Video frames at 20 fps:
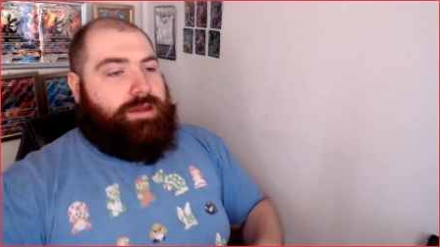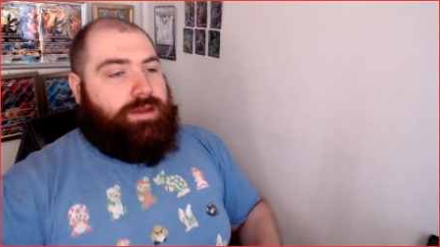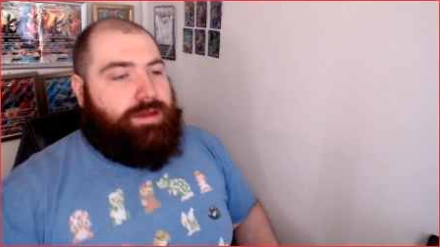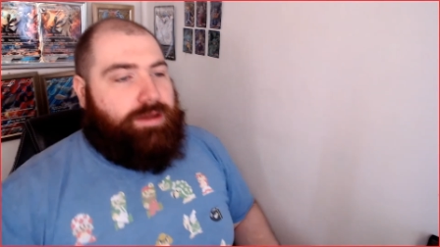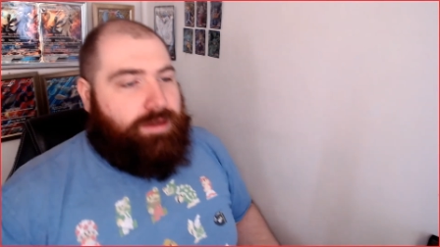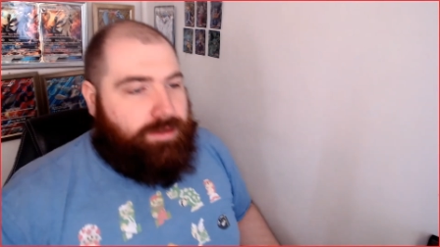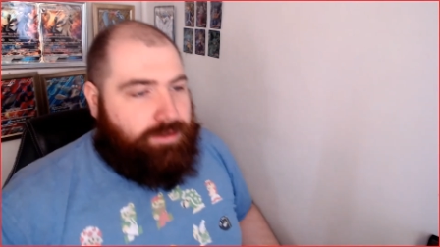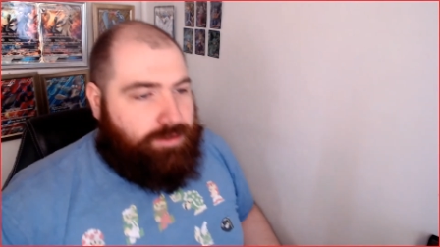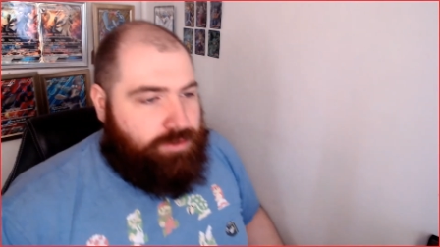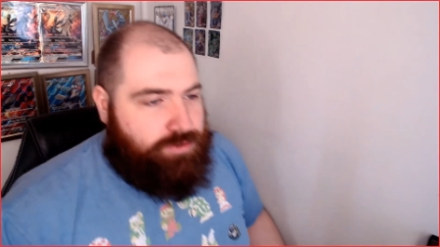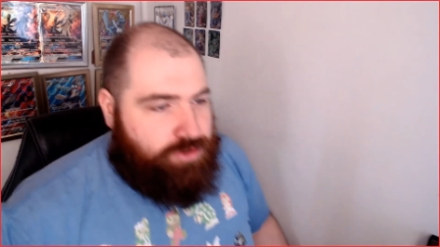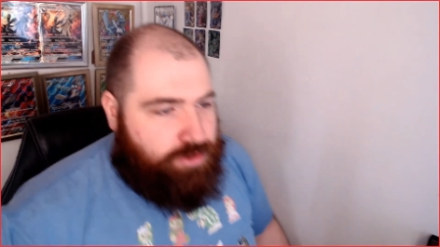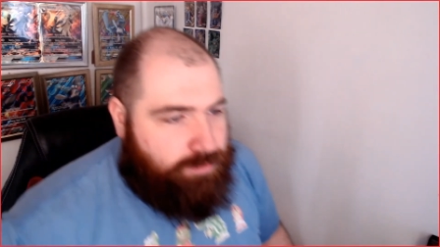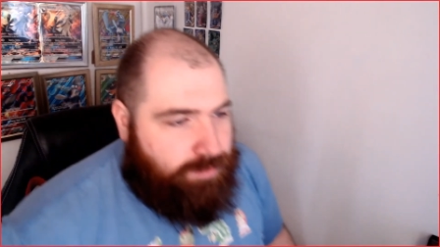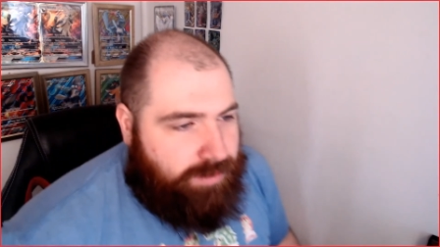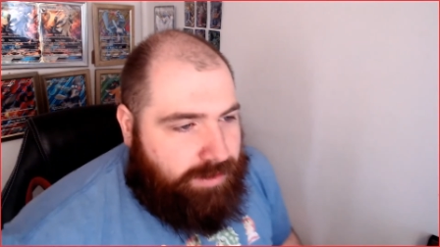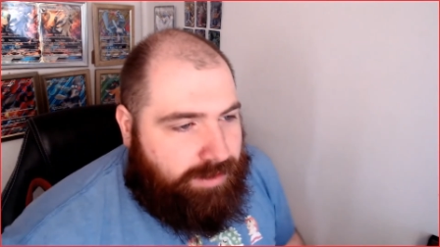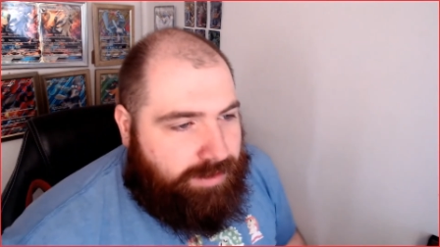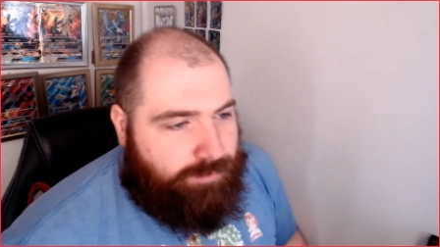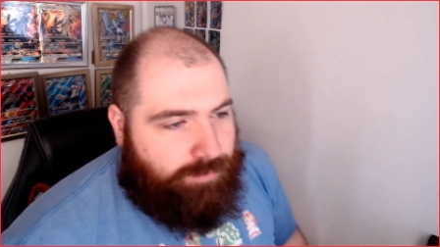YouTube.
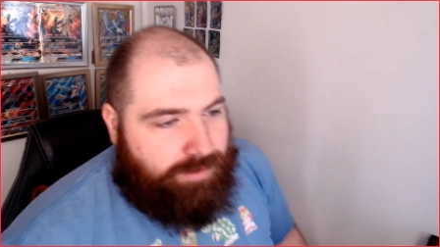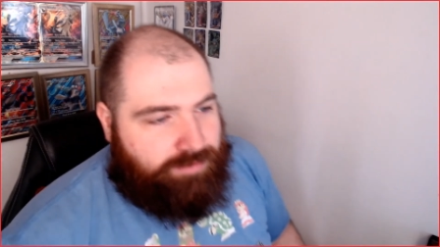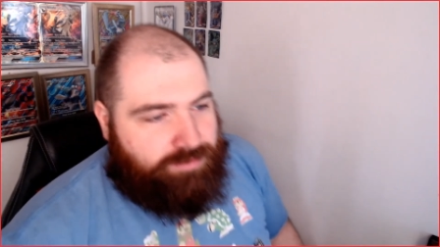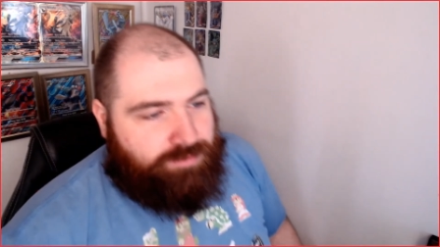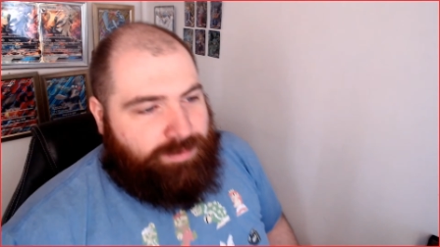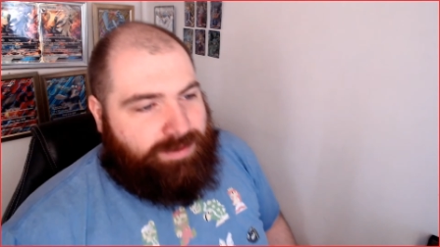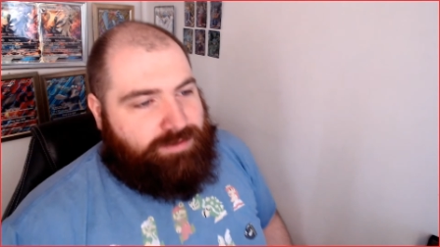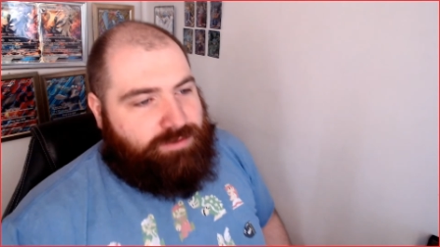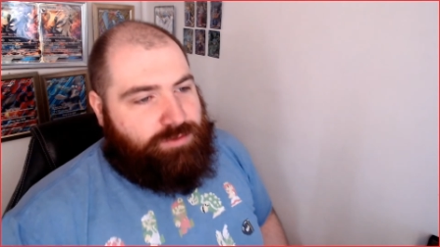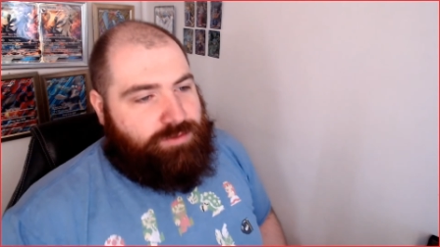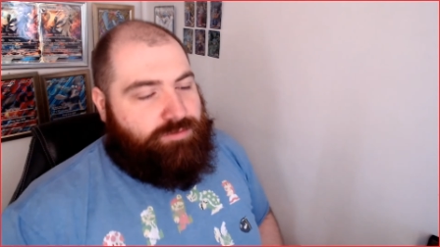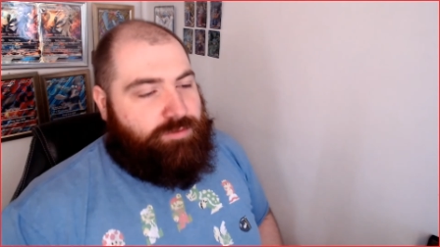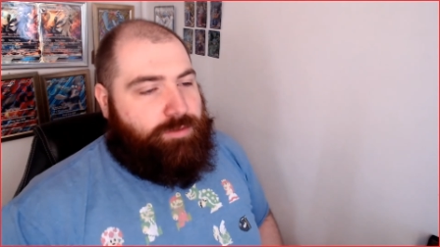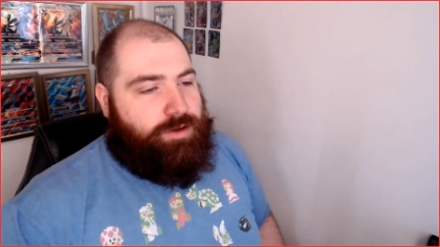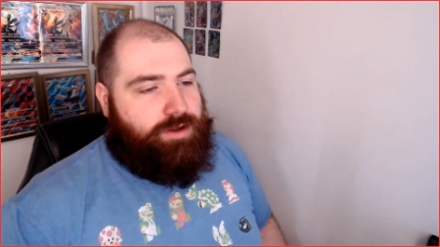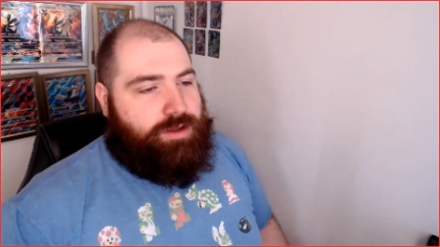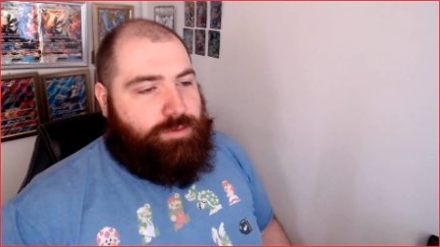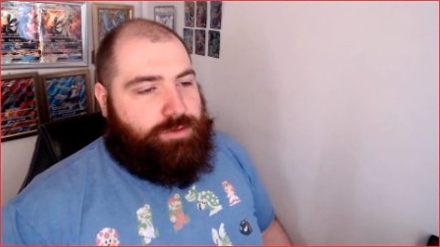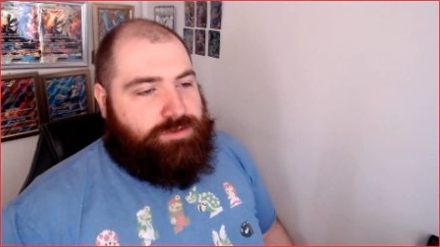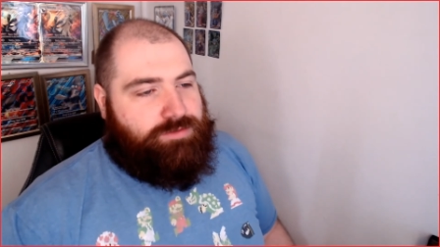Welcome back to another
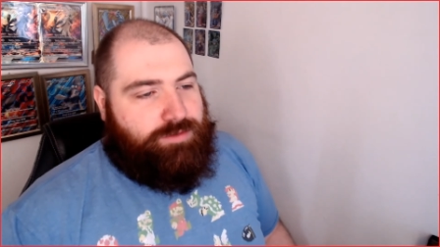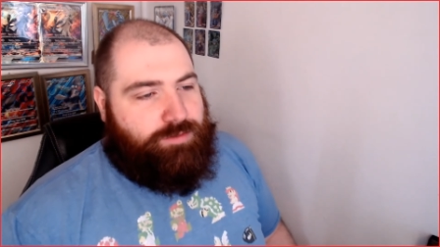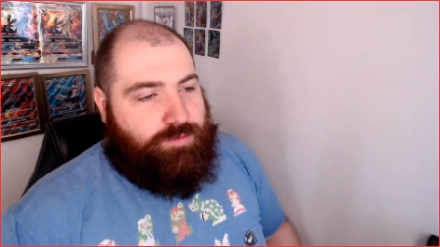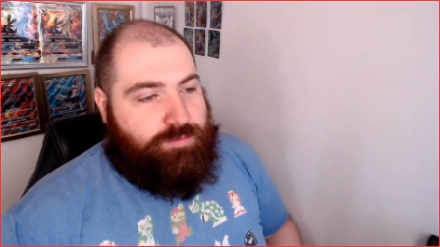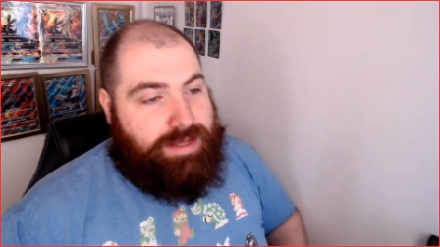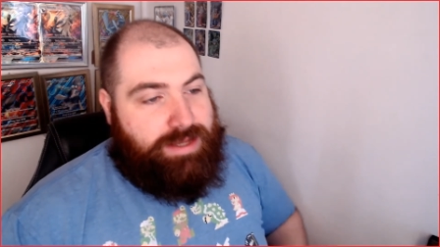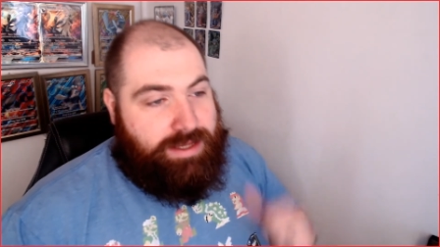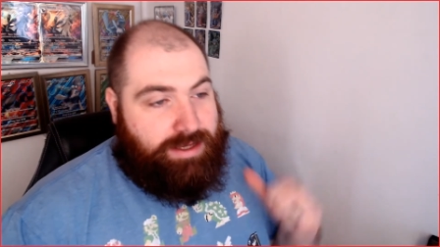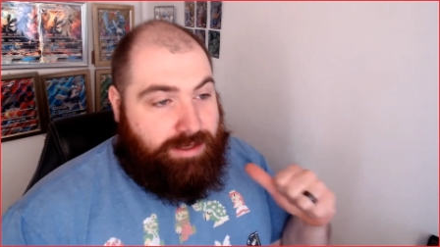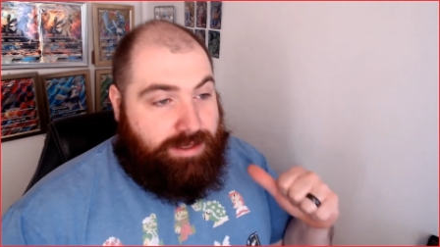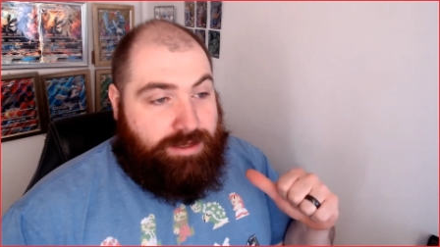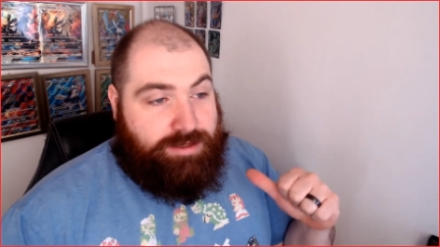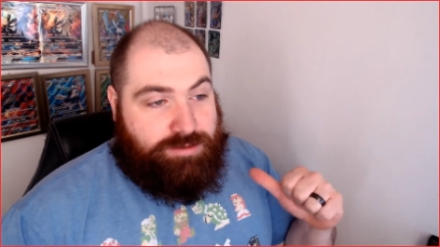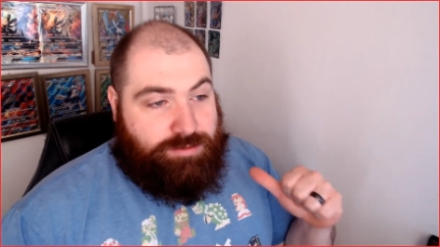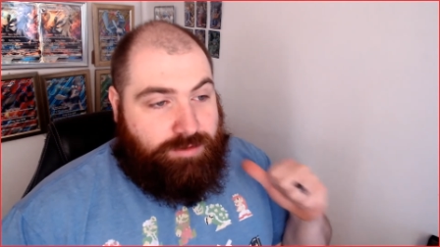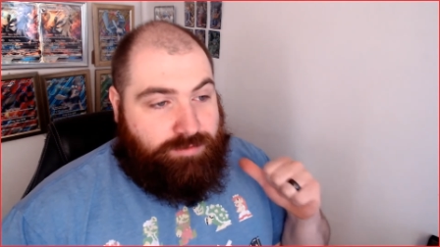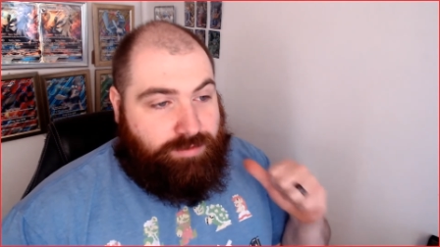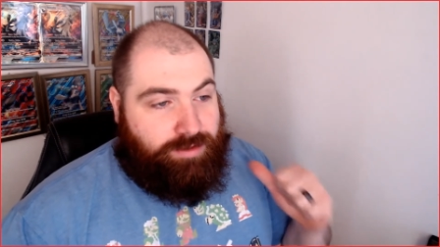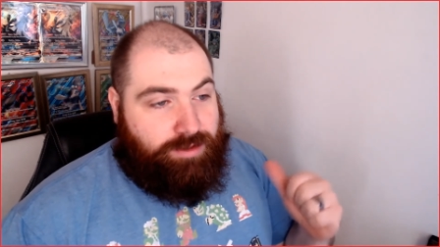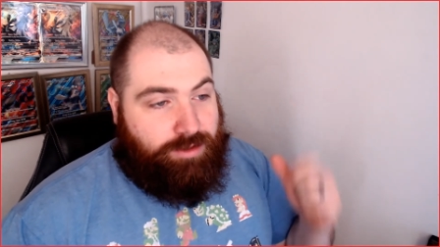Market Watch video with me, AgitoSwiftly.